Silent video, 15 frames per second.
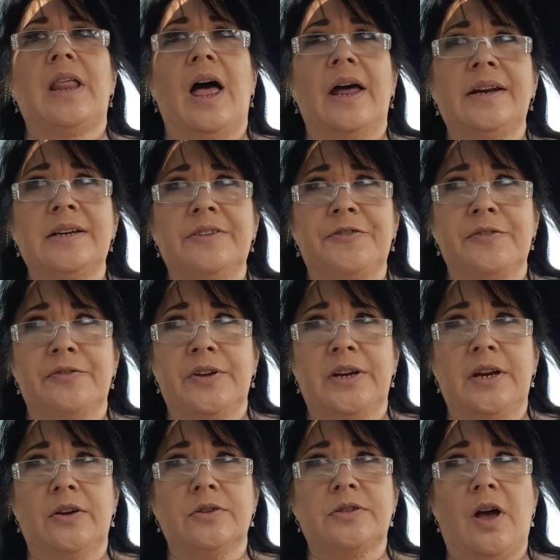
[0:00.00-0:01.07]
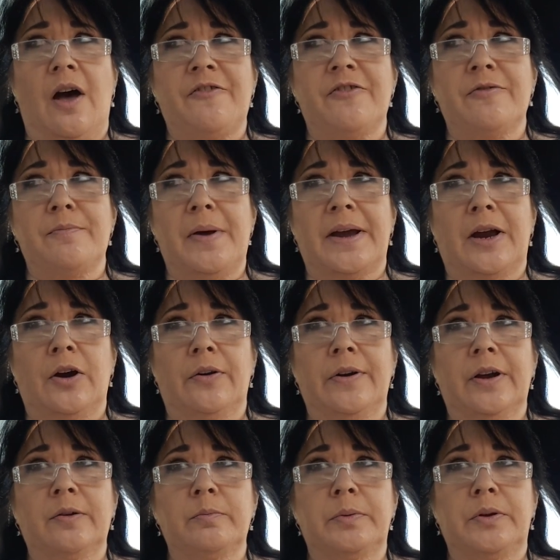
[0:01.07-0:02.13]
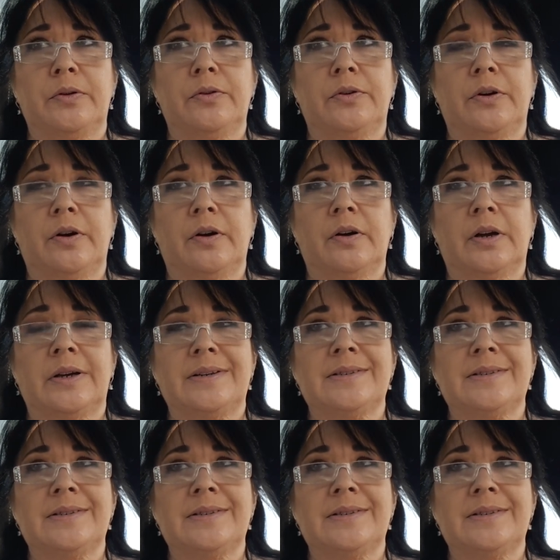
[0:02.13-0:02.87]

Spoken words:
lot of different videos off of my current computer